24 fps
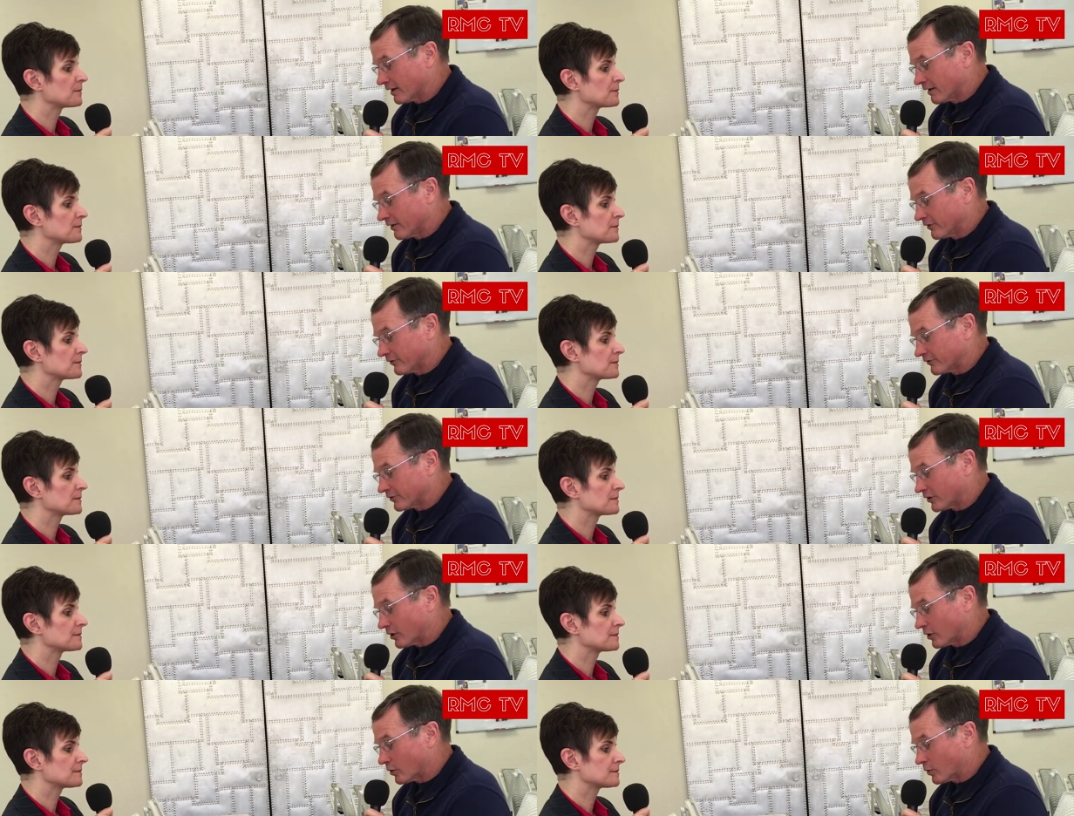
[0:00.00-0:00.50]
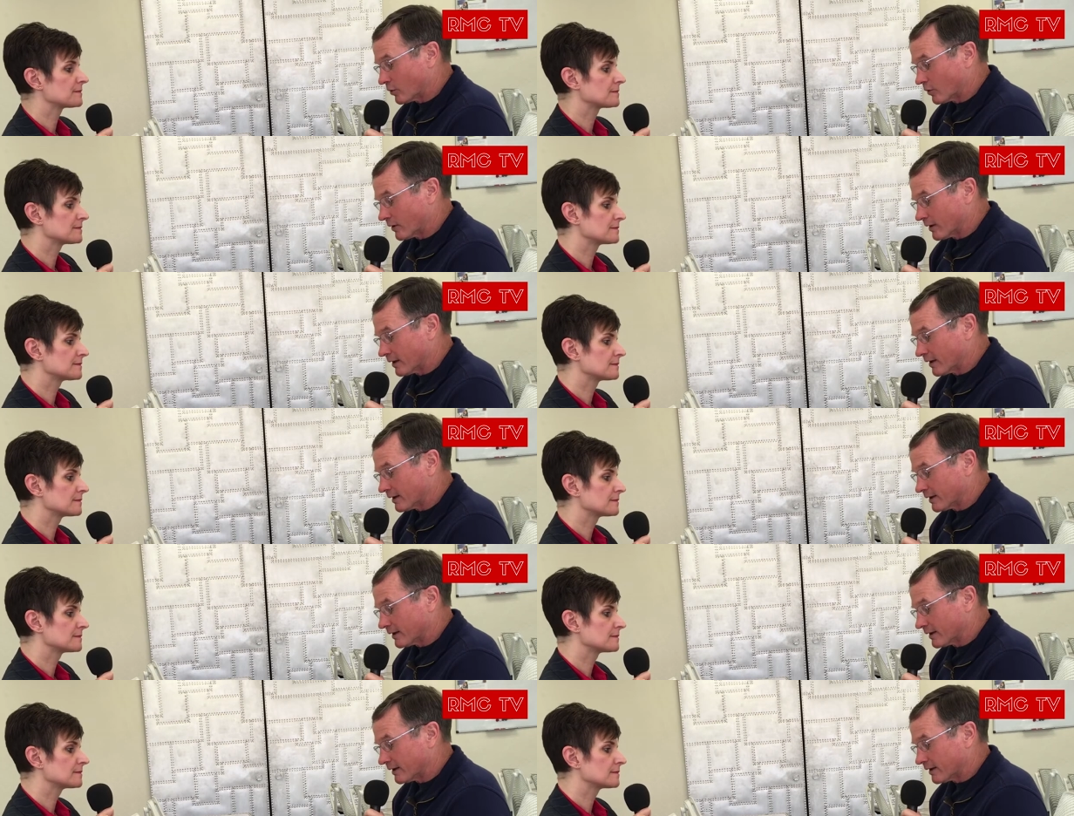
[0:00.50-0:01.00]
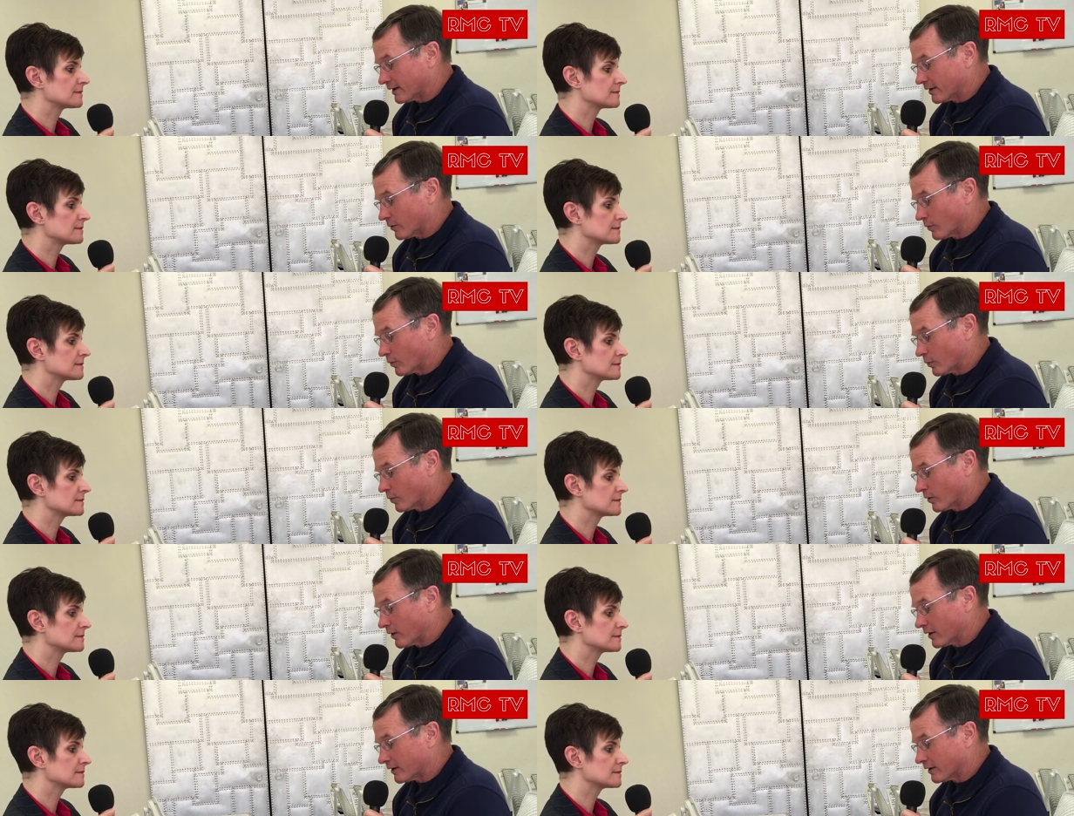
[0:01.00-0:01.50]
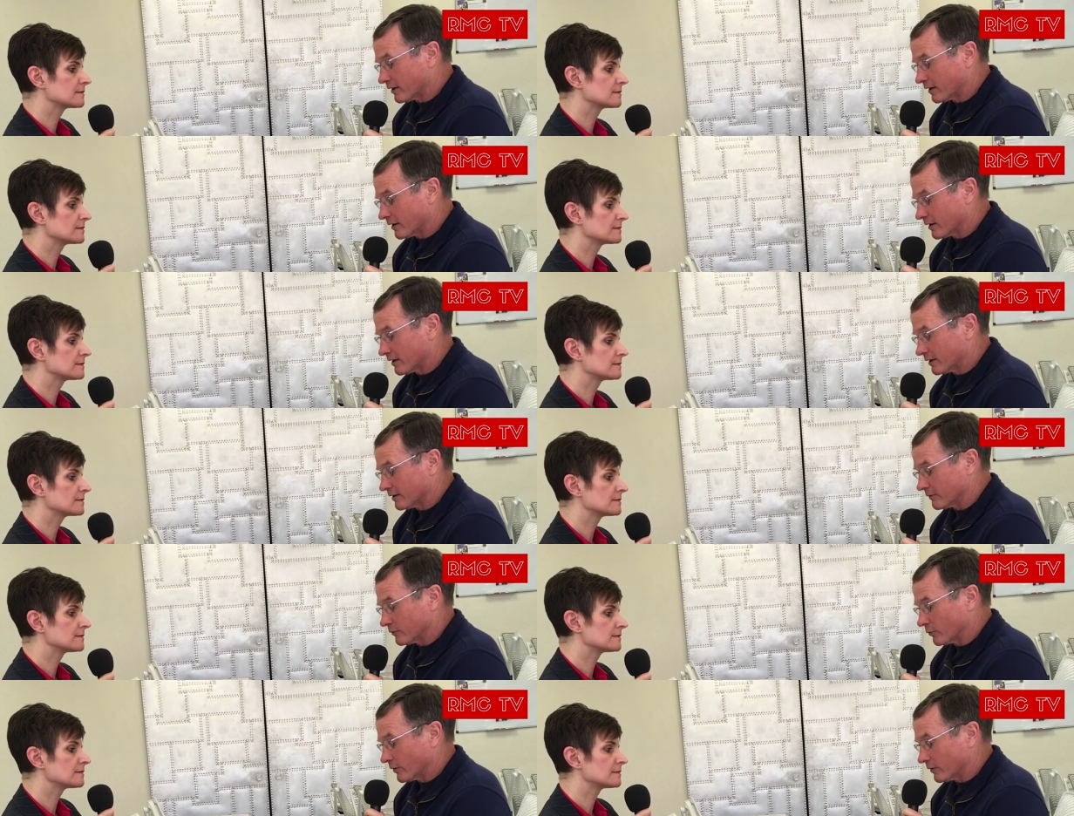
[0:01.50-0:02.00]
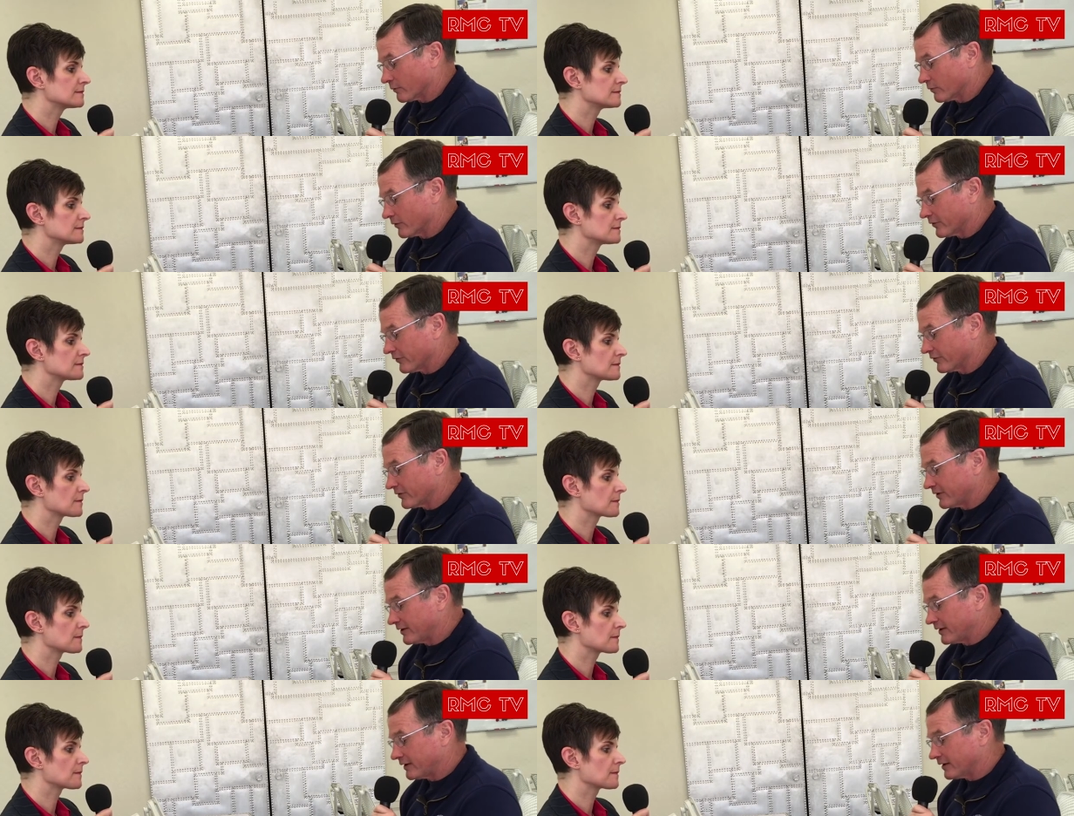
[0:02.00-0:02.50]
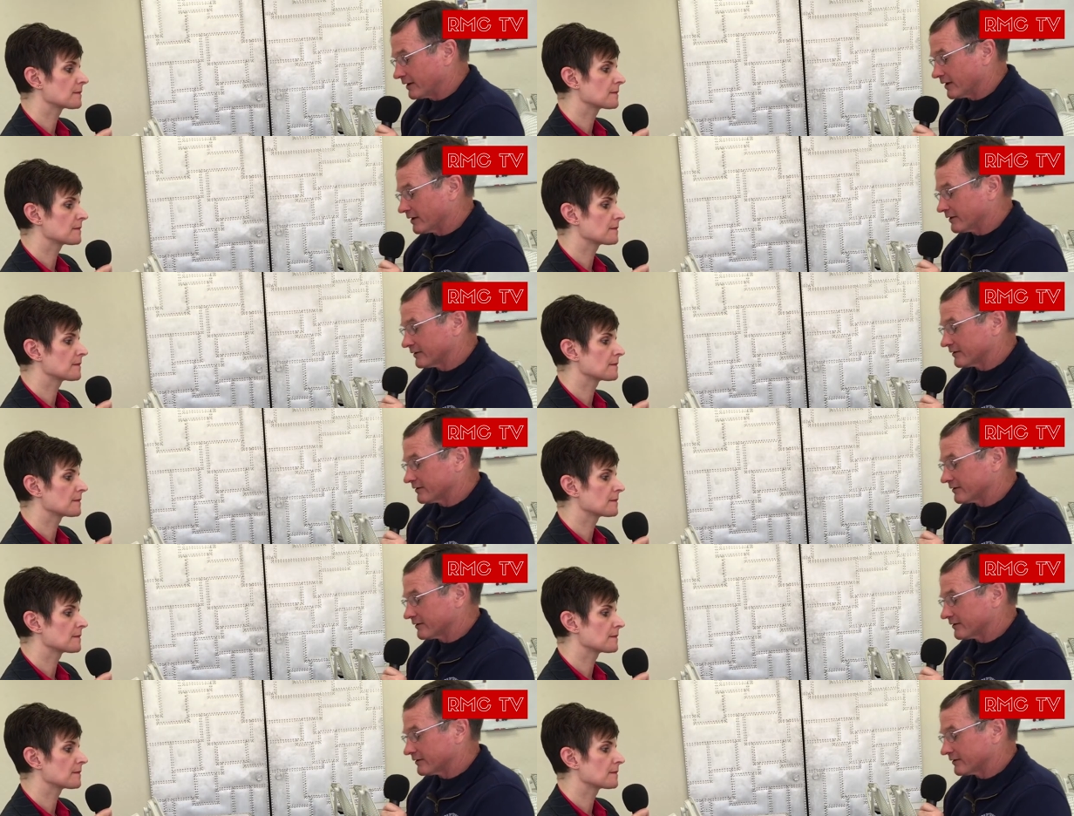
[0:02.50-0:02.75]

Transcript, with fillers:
Speaker 1: So, what are what was the uh,